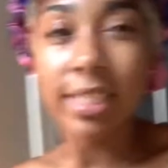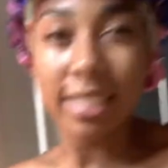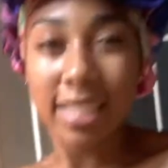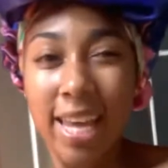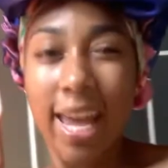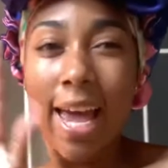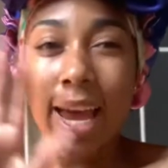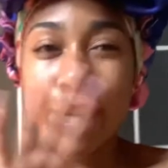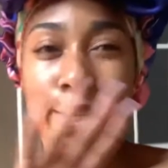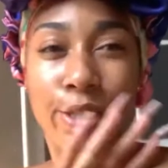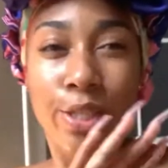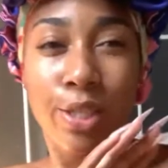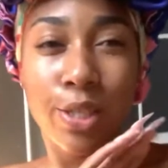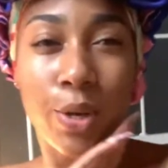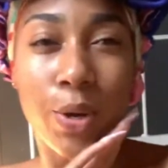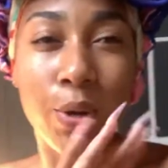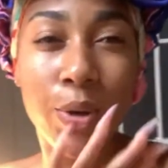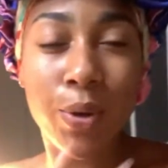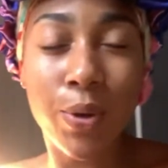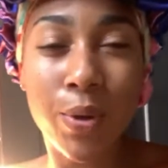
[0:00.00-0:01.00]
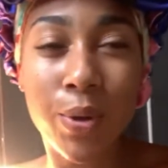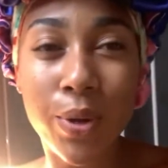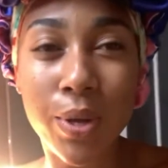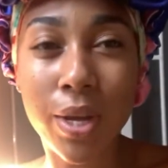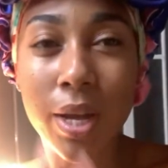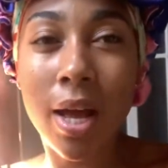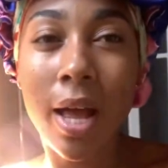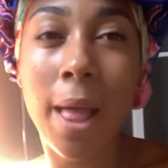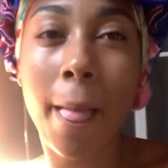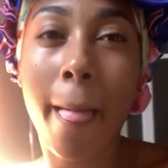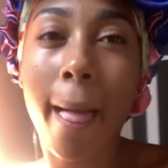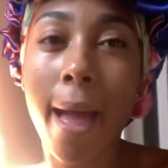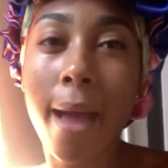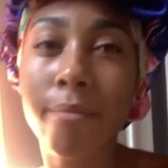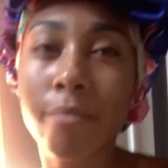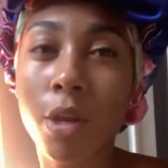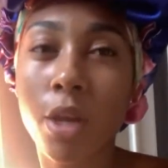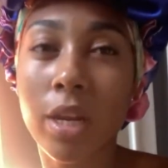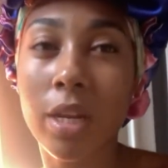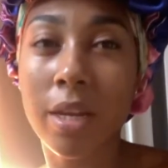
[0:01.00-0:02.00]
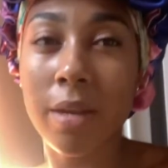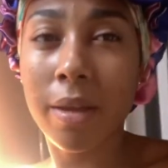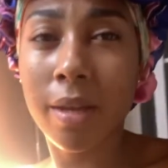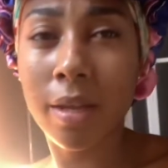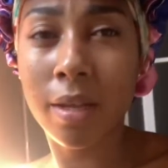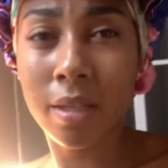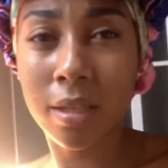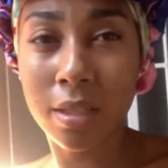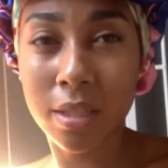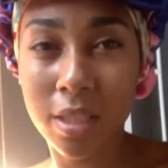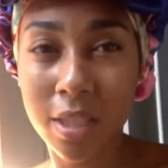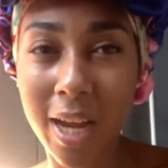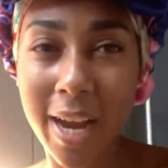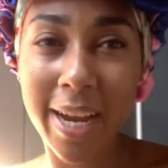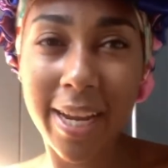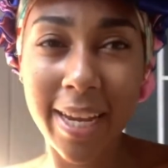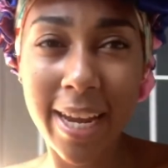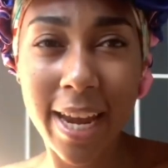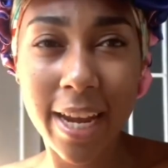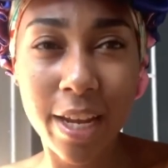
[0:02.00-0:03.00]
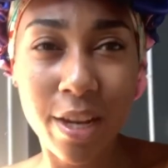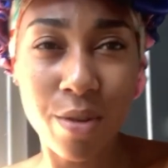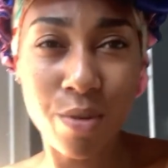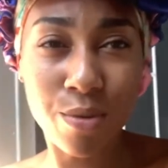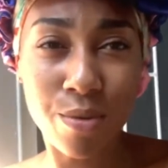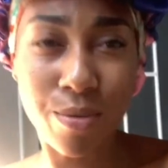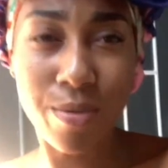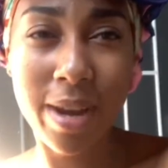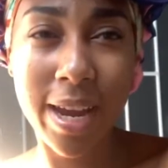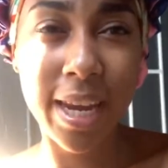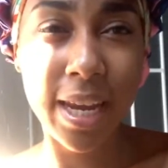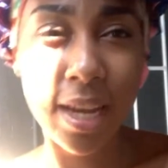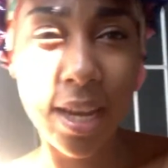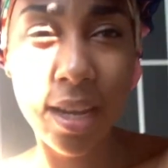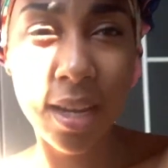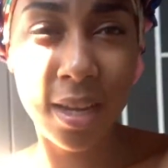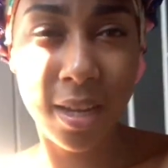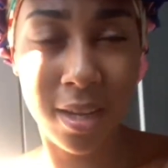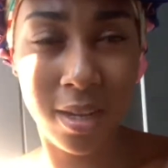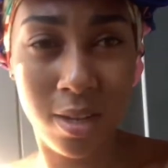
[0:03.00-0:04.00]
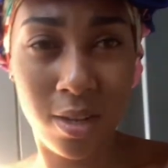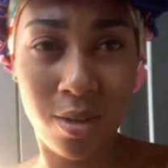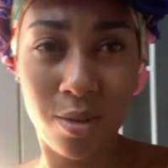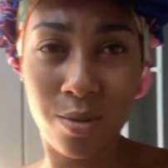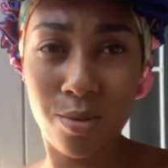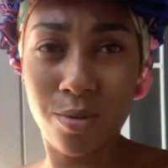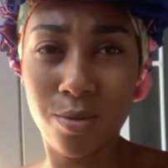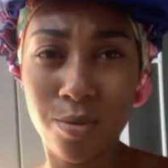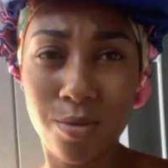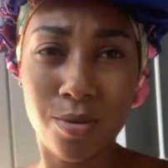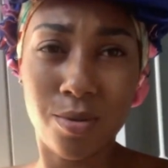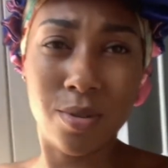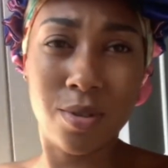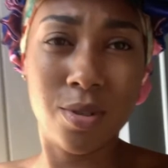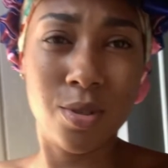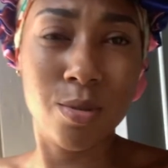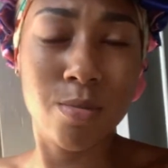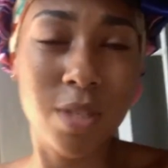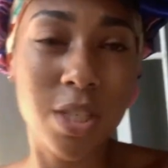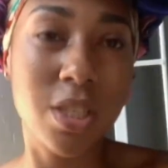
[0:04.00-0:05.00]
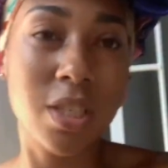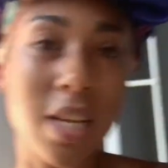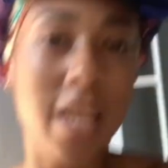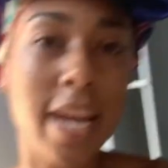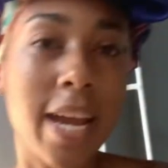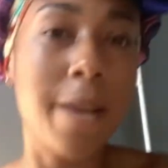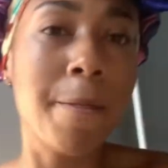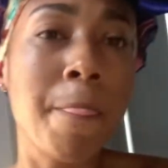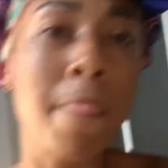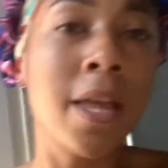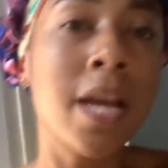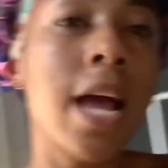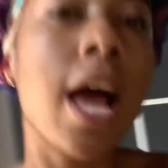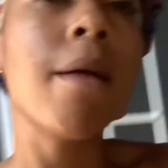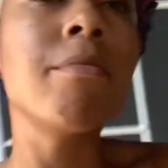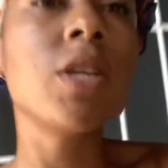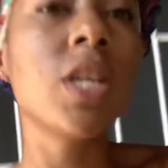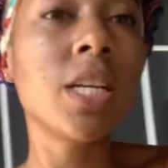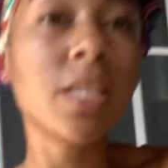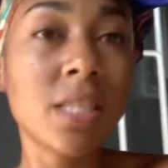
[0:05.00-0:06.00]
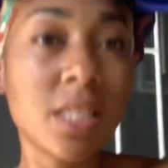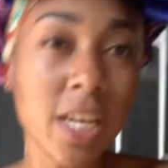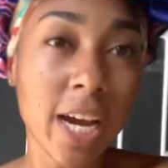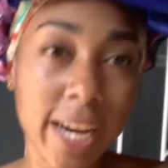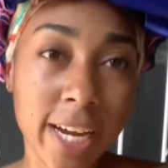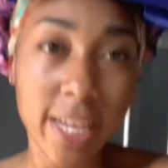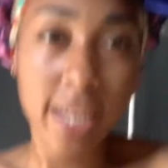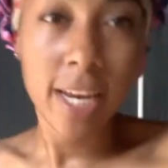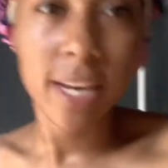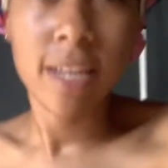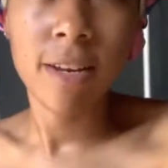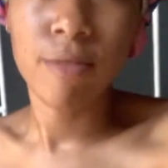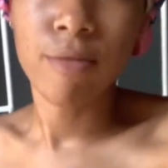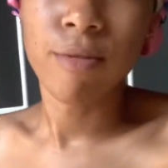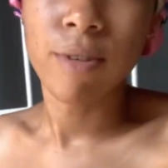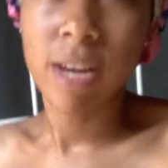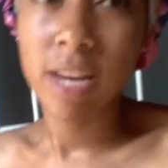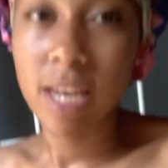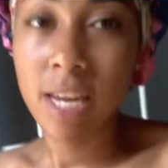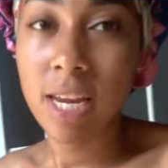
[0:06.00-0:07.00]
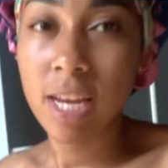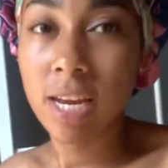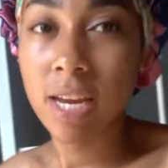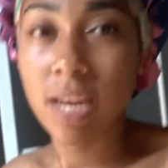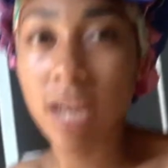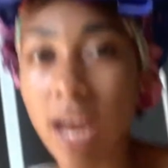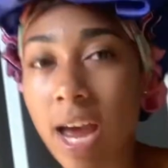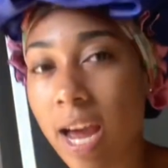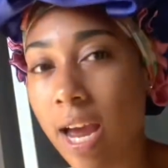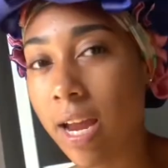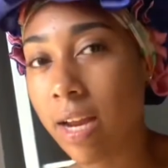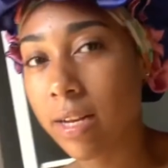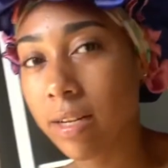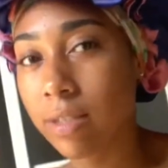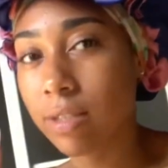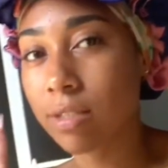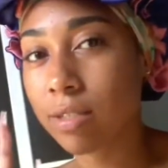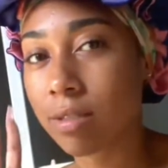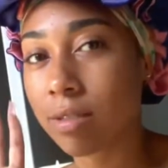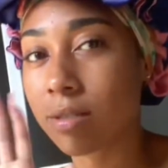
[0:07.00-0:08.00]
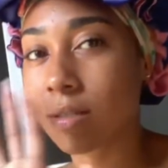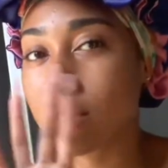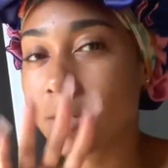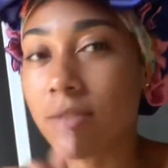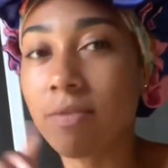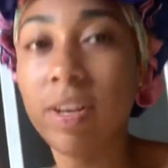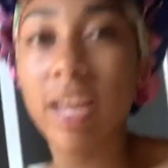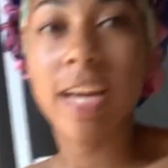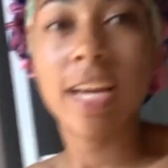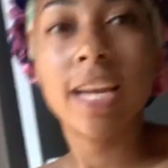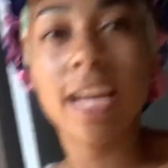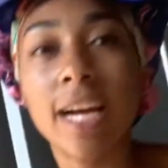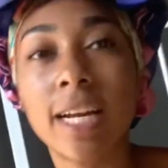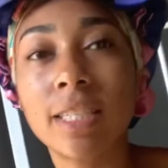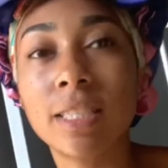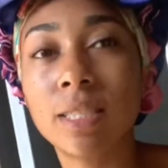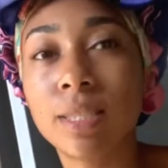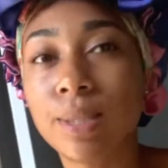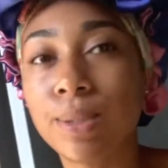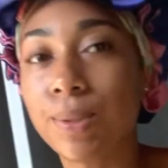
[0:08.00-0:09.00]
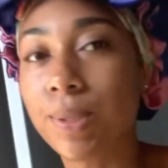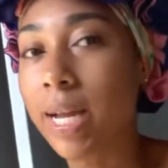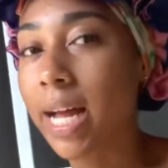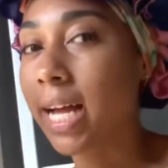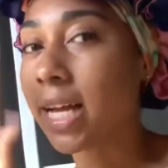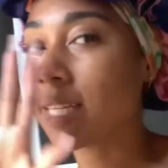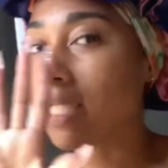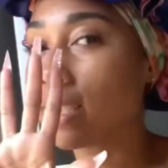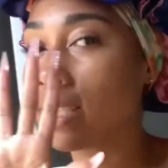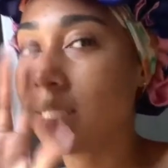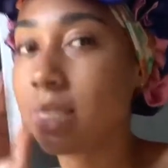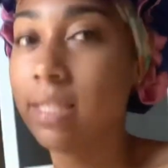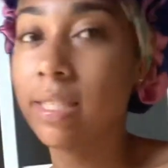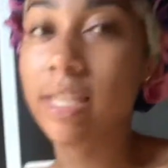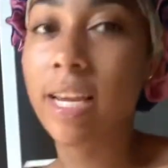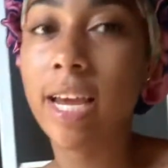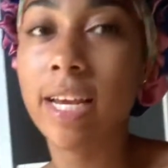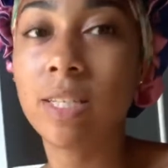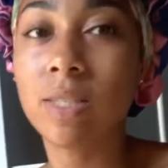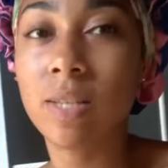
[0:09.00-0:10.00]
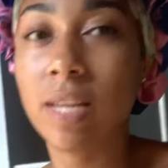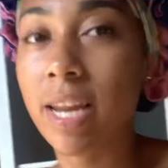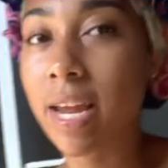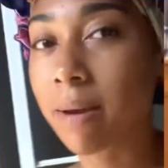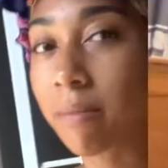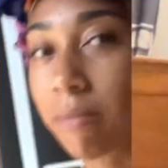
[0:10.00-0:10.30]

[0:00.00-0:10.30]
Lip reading: guys, so I'm gonna start getting ready. Ooh, too much light. I'm gonna start getting ready and stuff like that. So I'll see you guys when I'm